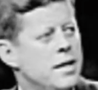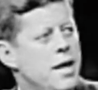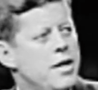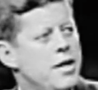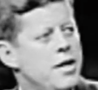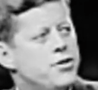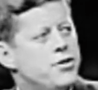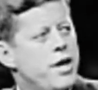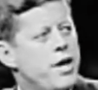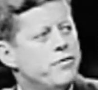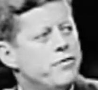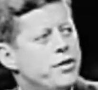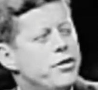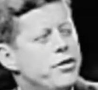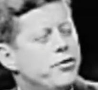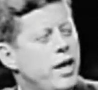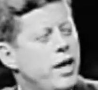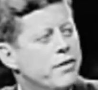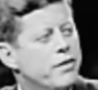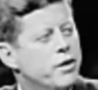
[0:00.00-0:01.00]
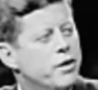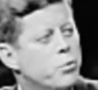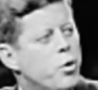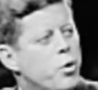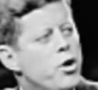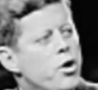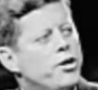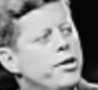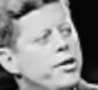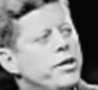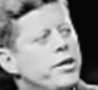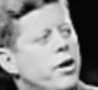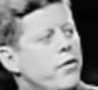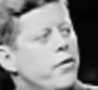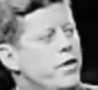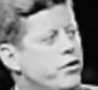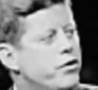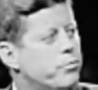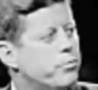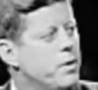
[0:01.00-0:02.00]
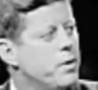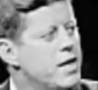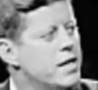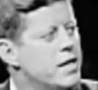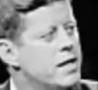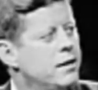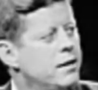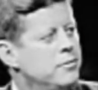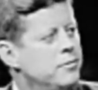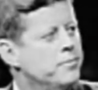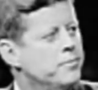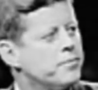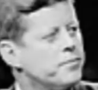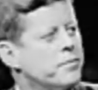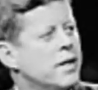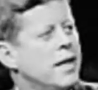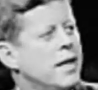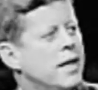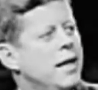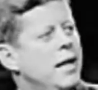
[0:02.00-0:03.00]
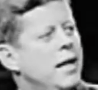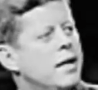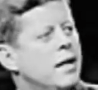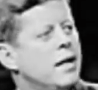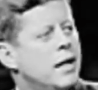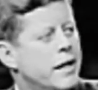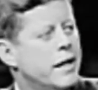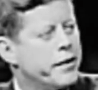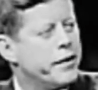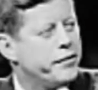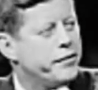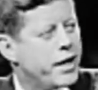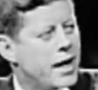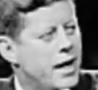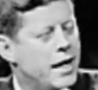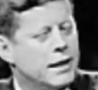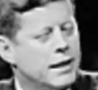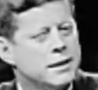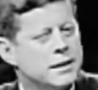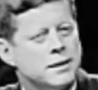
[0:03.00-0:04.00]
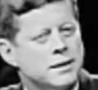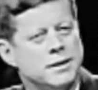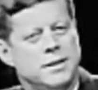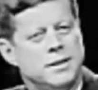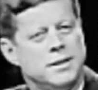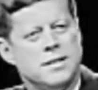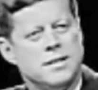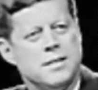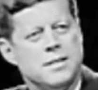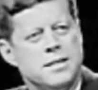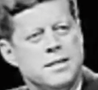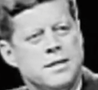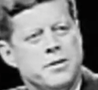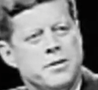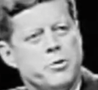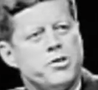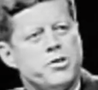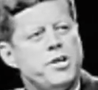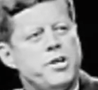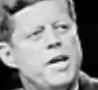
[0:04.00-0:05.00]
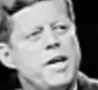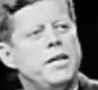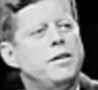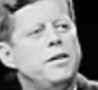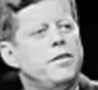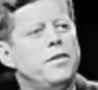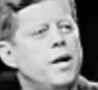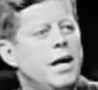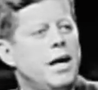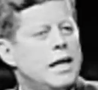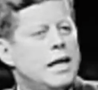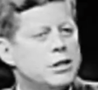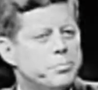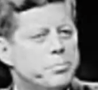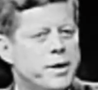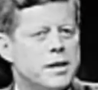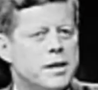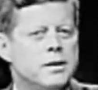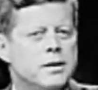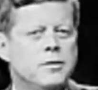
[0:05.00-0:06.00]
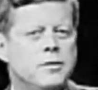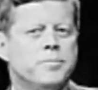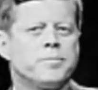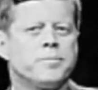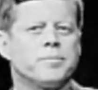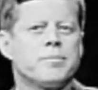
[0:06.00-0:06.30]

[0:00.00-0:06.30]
age seventy-seven, working on this meeting, had a heart attack, was taken to the hospital.